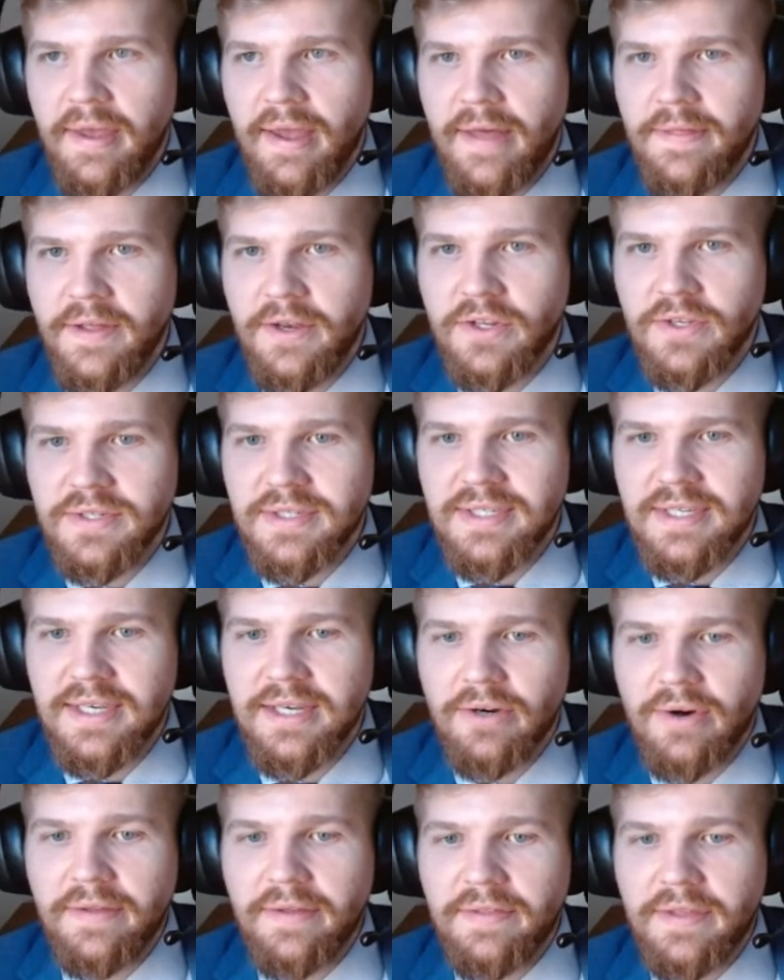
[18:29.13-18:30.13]
And then you can see
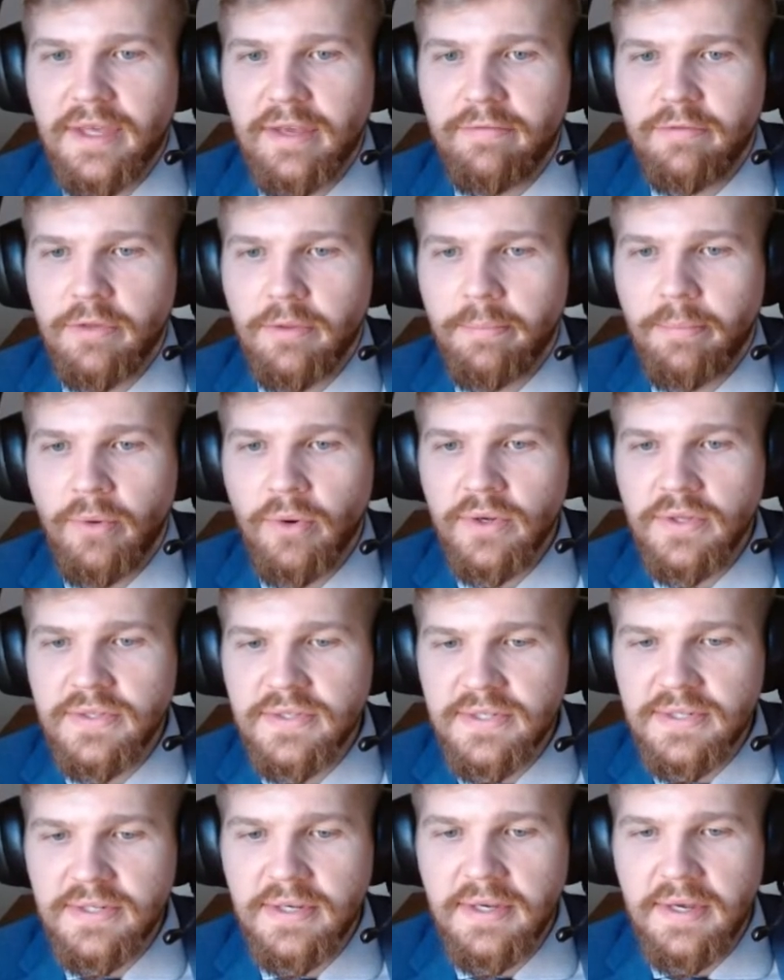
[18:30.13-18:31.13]
here how they give you the
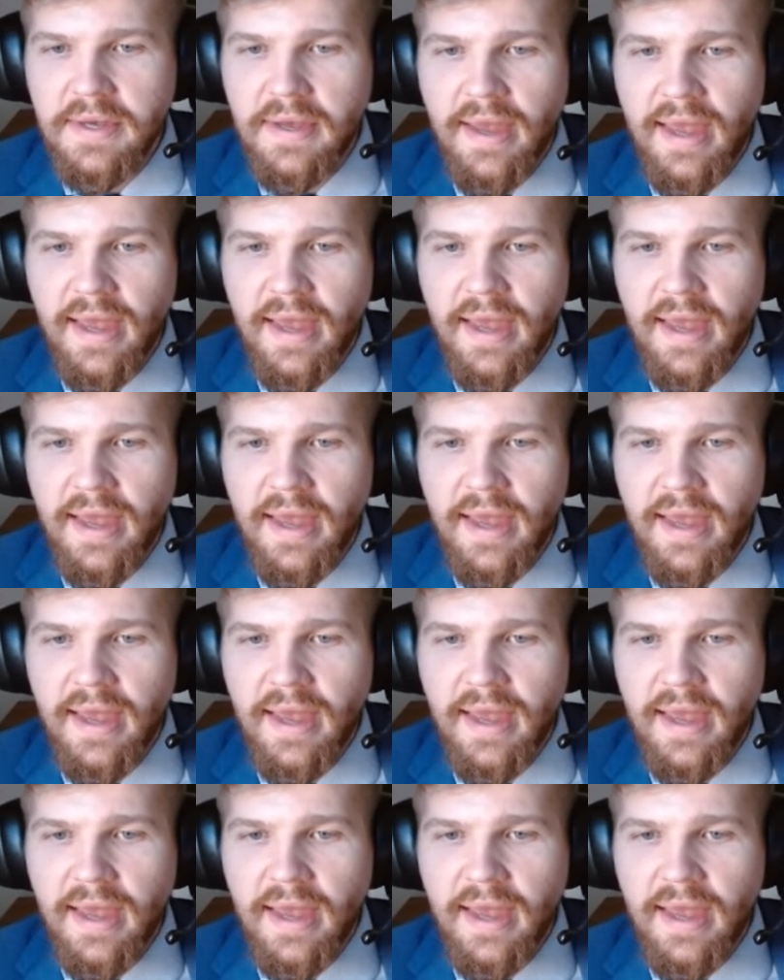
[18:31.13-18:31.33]
points.